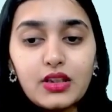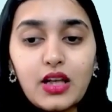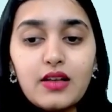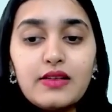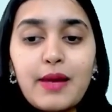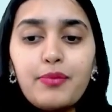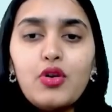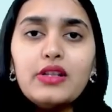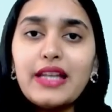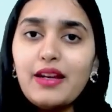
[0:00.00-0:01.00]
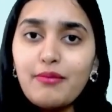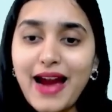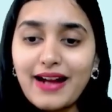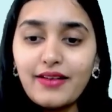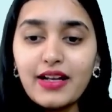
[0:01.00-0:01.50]
Suppose in
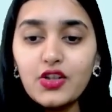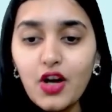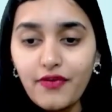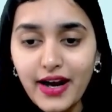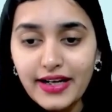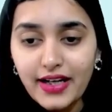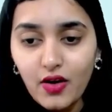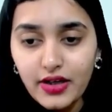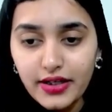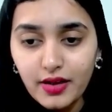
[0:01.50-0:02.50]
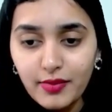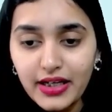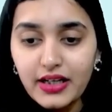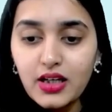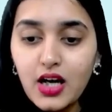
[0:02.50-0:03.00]
matrix you are finding out
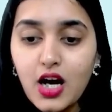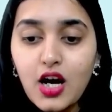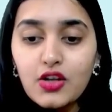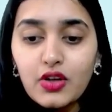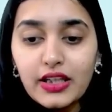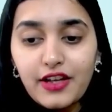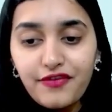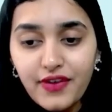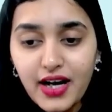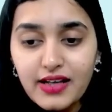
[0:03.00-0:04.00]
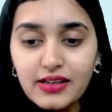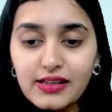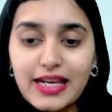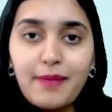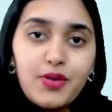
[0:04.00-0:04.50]
determinant. So in the first
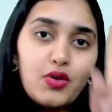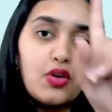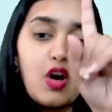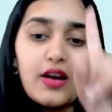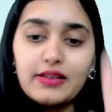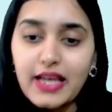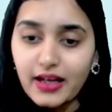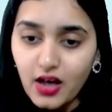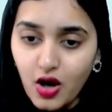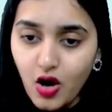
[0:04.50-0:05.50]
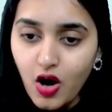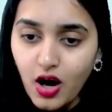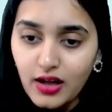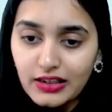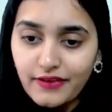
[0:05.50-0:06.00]
step, you cross check
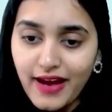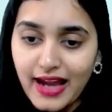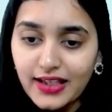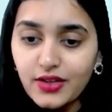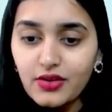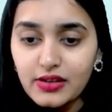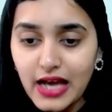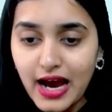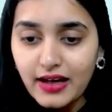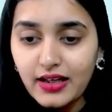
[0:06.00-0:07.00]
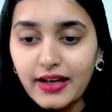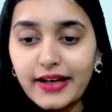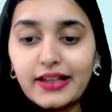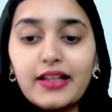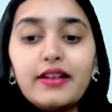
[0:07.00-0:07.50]
all the values are
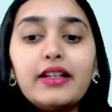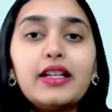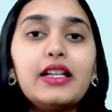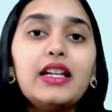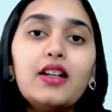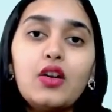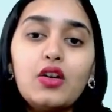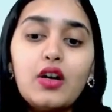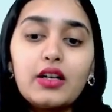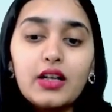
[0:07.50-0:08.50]
correctly written here or not.